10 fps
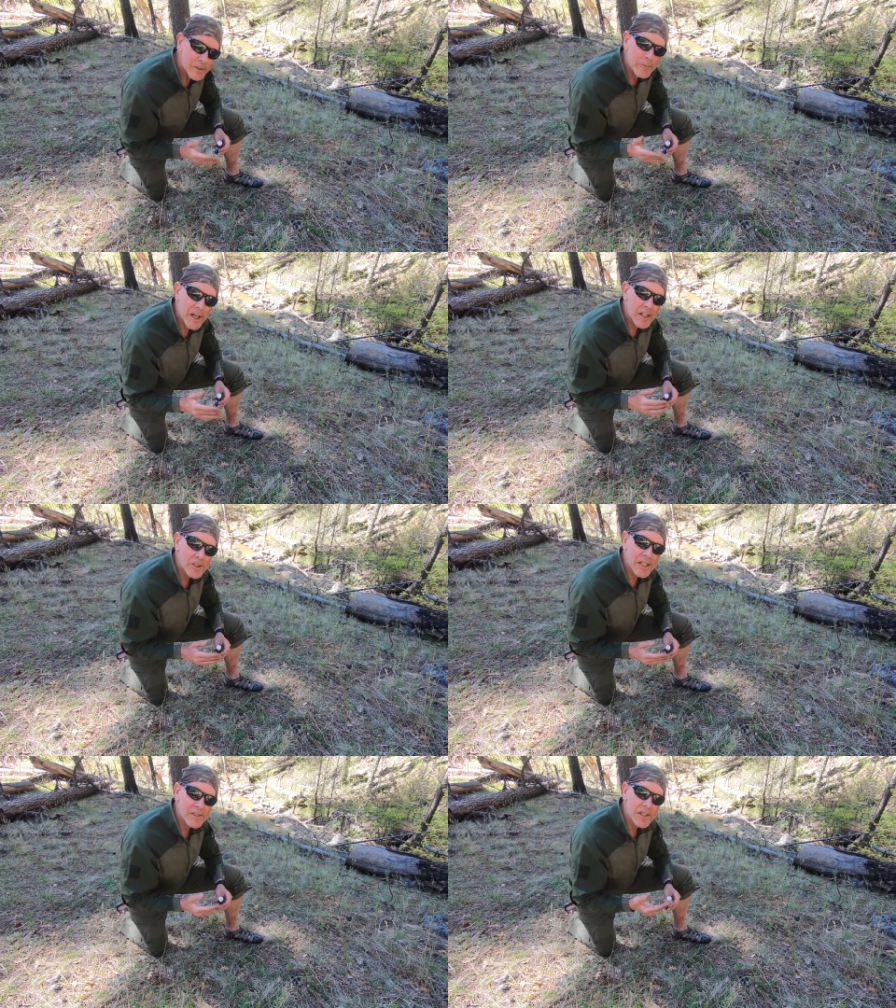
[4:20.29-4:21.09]
some
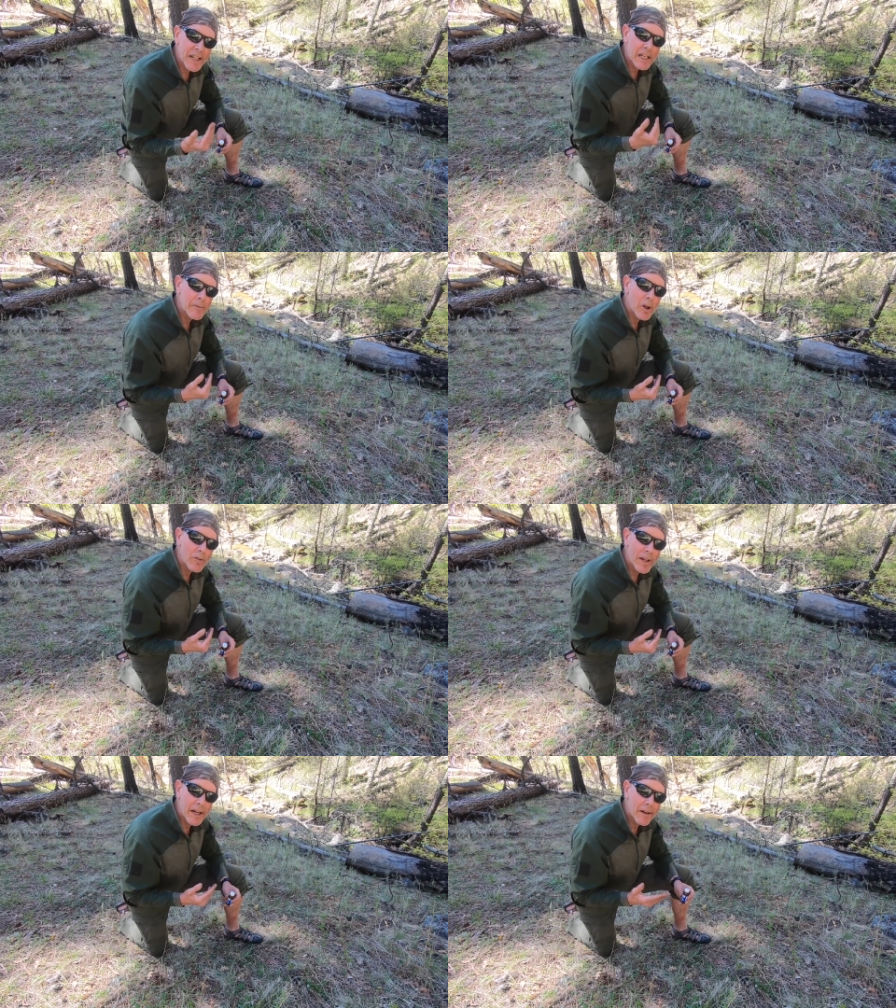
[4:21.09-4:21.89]
cuts yesterday coming
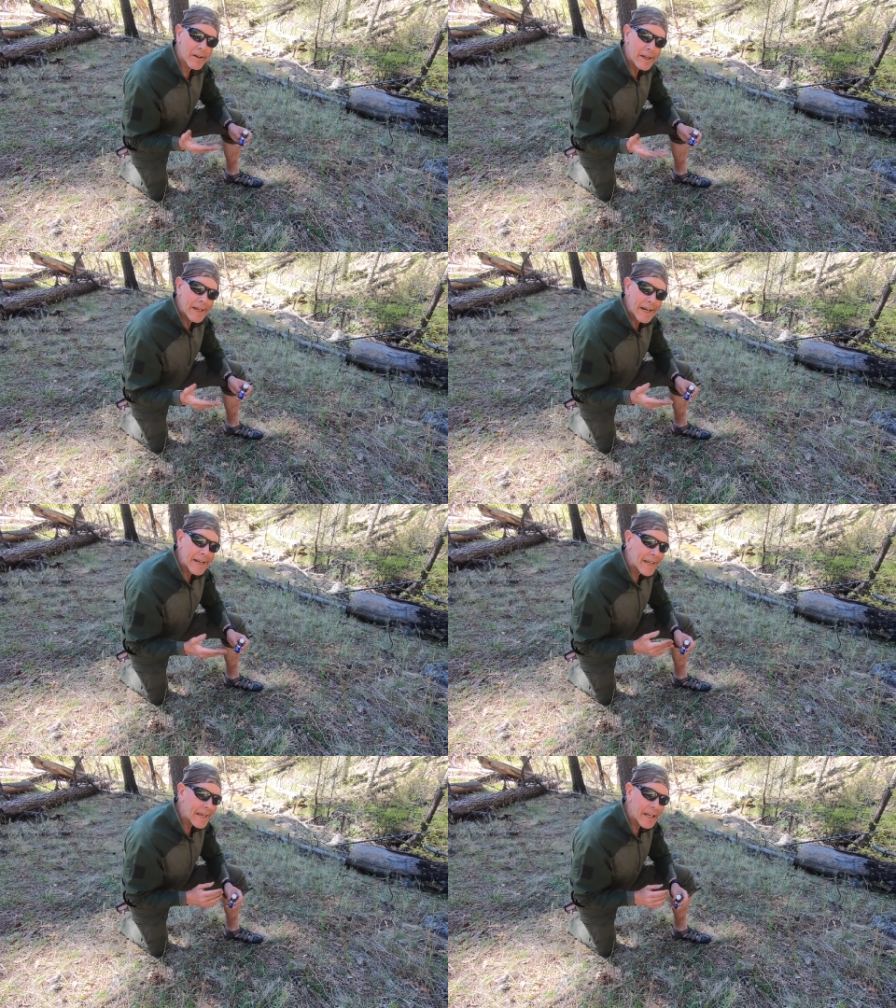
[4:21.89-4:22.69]
over here.
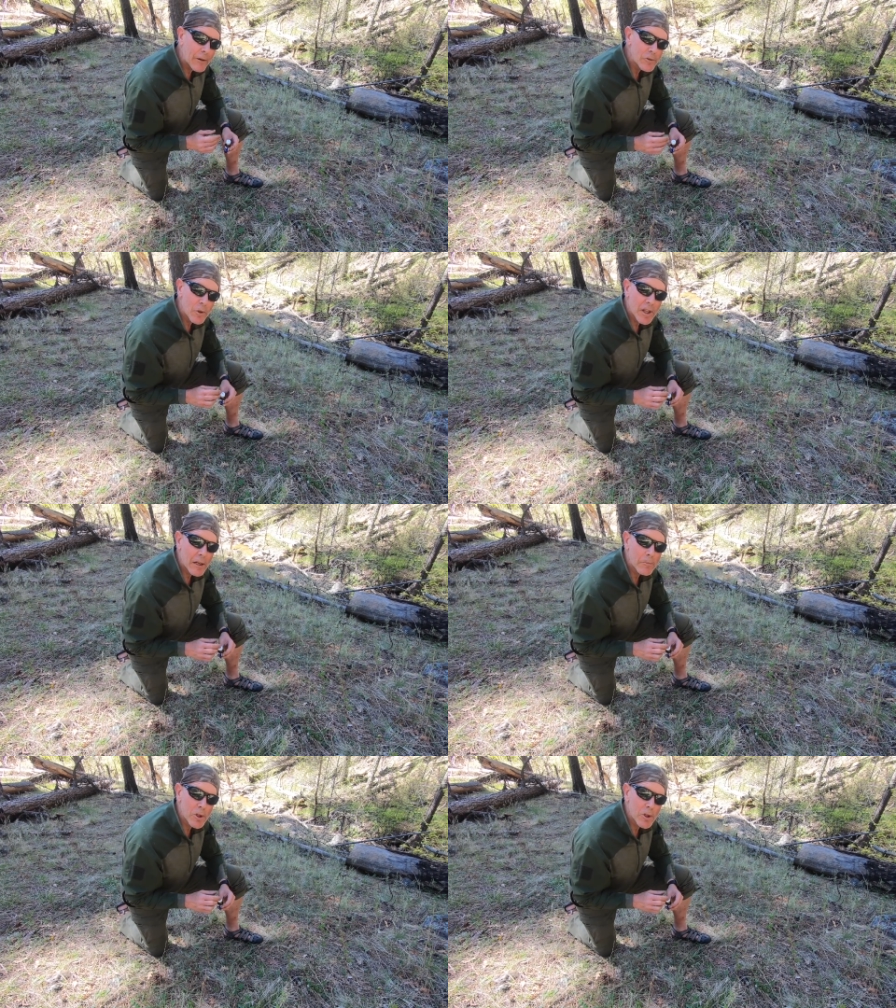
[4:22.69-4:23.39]
Again, I was doing a lot of